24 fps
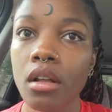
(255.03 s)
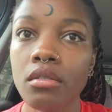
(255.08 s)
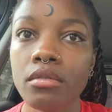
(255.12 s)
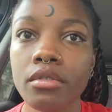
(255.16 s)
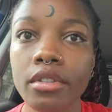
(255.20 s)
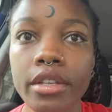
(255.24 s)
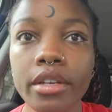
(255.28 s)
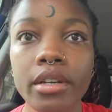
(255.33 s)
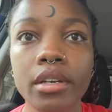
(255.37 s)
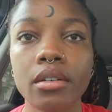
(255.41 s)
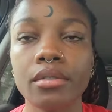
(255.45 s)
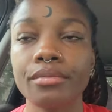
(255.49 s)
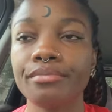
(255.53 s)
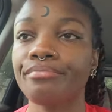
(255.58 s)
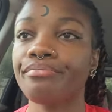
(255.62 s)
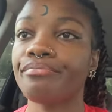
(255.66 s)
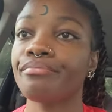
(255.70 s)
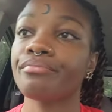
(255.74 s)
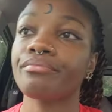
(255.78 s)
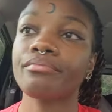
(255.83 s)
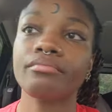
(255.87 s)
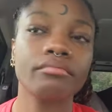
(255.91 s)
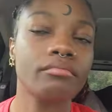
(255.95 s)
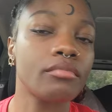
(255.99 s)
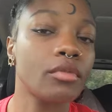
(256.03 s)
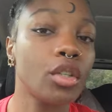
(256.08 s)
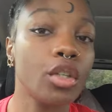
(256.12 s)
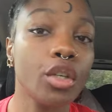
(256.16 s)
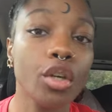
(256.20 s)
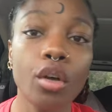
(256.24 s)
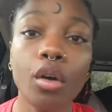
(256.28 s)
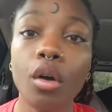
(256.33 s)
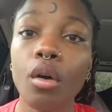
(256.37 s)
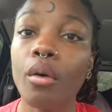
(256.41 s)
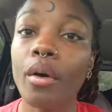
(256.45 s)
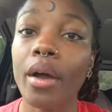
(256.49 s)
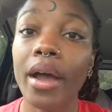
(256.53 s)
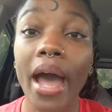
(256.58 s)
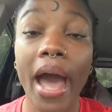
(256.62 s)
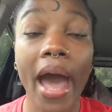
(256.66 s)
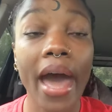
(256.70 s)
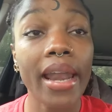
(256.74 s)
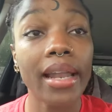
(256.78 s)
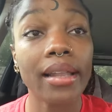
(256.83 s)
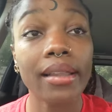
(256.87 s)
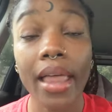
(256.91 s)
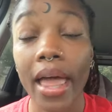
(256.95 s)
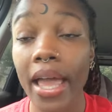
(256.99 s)
look you don't
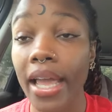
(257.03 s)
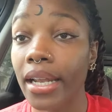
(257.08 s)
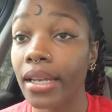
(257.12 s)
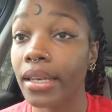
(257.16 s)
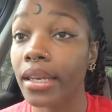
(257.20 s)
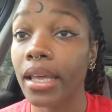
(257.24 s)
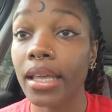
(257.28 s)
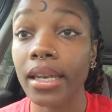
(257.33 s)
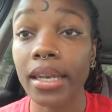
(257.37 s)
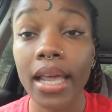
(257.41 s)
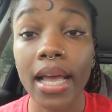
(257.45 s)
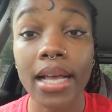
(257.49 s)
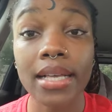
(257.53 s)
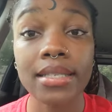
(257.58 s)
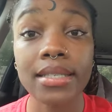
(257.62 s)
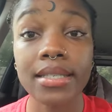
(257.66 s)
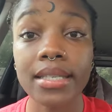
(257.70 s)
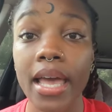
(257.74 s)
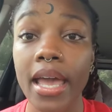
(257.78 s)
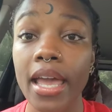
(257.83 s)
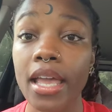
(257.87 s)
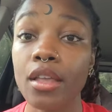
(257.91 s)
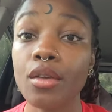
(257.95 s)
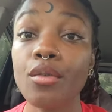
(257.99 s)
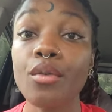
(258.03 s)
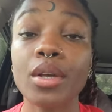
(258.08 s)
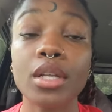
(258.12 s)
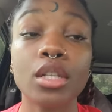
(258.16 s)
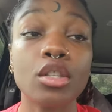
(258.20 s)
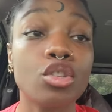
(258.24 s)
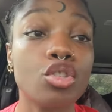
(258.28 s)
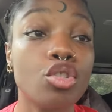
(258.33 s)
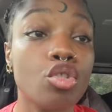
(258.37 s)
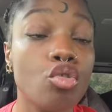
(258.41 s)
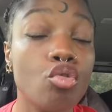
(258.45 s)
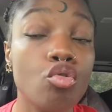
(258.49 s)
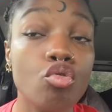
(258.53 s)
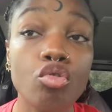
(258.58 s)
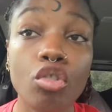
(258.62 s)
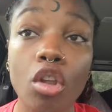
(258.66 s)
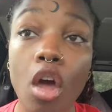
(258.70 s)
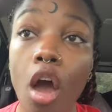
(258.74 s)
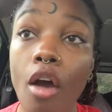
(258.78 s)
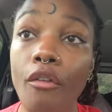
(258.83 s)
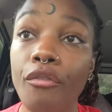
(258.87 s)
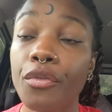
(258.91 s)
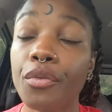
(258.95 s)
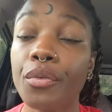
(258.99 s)
gotta like nothing I say. You can tune
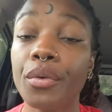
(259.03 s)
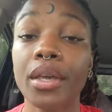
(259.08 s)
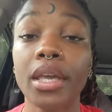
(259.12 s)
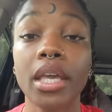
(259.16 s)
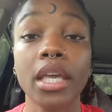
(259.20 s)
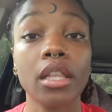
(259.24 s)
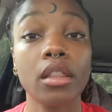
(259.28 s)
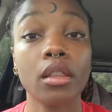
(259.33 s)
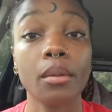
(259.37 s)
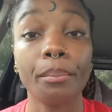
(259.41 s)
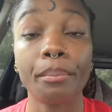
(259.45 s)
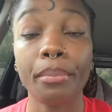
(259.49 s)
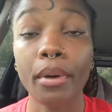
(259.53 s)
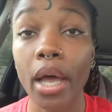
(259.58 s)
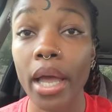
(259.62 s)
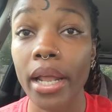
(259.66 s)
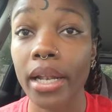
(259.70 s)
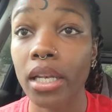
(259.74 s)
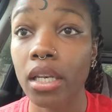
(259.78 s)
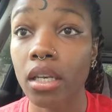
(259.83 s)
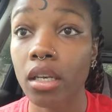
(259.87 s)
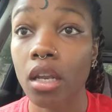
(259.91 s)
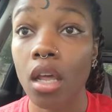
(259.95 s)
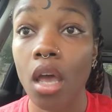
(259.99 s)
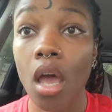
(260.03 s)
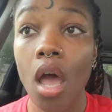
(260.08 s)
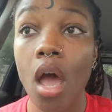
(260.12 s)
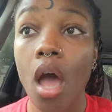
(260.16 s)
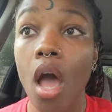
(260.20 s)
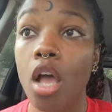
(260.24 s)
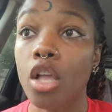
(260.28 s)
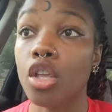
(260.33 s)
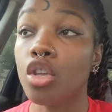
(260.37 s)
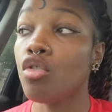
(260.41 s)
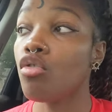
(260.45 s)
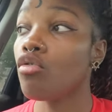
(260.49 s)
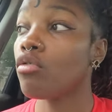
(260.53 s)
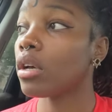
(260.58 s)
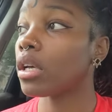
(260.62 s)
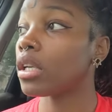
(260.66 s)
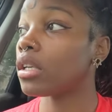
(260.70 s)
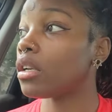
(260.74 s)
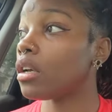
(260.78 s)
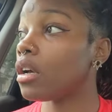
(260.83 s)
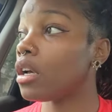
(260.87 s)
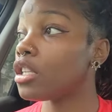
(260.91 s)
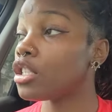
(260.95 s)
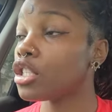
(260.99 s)
off. You can hit the button. You
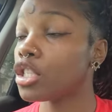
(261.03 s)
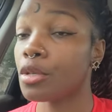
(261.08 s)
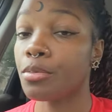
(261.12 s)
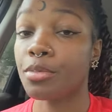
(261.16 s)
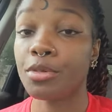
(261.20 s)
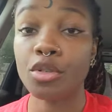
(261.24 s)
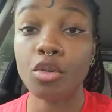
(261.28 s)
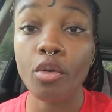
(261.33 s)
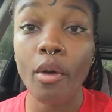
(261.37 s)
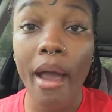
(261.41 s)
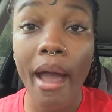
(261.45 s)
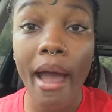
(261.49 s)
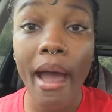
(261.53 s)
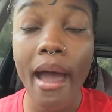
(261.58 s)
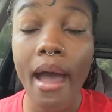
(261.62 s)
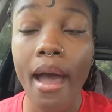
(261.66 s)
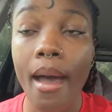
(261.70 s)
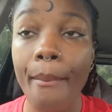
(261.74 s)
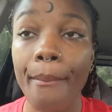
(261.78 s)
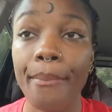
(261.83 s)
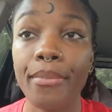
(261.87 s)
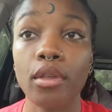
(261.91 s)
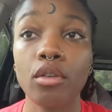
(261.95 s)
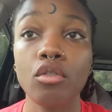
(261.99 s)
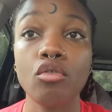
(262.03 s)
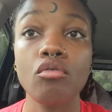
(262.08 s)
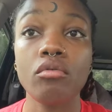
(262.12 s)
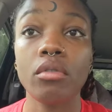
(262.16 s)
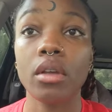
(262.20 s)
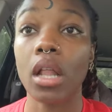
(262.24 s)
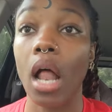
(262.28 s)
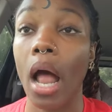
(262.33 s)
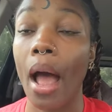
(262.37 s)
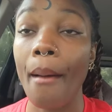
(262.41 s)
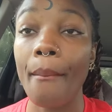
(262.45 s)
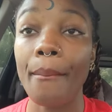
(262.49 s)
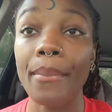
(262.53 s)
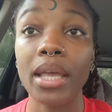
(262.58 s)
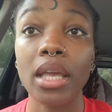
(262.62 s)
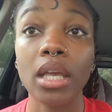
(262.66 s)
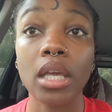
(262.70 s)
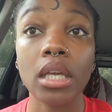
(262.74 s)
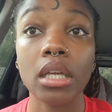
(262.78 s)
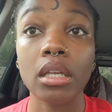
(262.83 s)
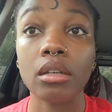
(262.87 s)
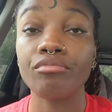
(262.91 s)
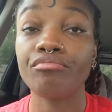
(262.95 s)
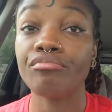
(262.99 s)
can unsubscribe. You, I
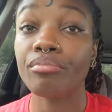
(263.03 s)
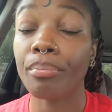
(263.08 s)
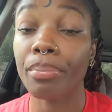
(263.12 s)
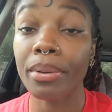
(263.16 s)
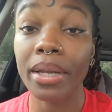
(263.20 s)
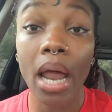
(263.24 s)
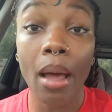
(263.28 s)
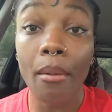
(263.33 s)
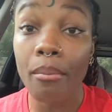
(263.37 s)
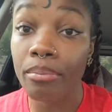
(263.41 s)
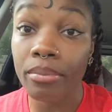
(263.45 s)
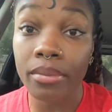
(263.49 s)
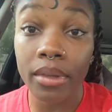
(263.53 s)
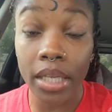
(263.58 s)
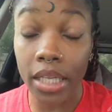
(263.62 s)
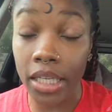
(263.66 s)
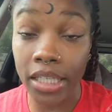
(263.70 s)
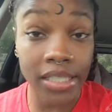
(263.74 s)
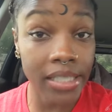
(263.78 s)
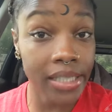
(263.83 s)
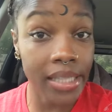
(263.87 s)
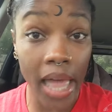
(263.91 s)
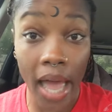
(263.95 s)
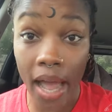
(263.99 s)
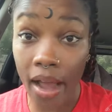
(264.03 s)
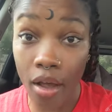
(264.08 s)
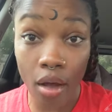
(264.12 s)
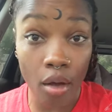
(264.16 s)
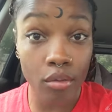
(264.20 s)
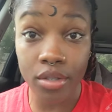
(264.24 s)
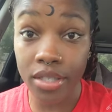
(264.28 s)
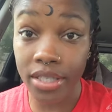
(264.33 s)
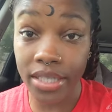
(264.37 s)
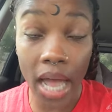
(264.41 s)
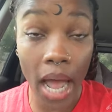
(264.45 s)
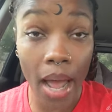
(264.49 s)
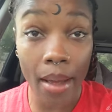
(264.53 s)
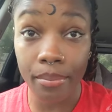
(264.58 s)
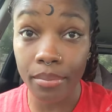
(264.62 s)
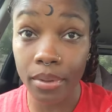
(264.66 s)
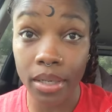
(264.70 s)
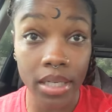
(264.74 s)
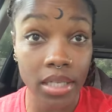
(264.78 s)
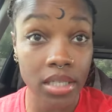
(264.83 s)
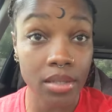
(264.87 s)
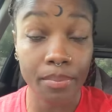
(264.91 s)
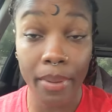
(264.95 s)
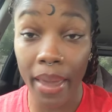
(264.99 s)
mean, but I'm. It's not gonna stop
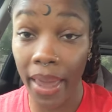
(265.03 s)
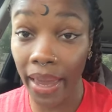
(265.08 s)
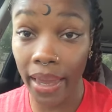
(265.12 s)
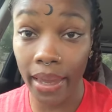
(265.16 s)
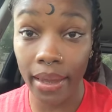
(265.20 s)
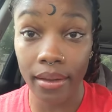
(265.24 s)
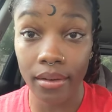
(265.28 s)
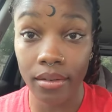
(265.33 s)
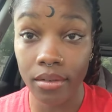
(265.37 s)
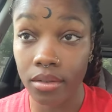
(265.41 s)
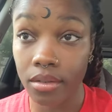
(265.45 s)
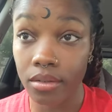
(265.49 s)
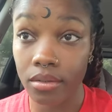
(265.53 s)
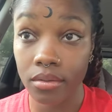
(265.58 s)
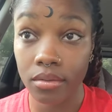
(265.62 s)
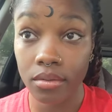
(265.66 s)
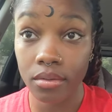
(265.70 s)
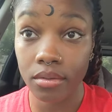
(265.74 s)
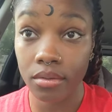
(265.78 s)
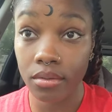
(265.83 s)
this band.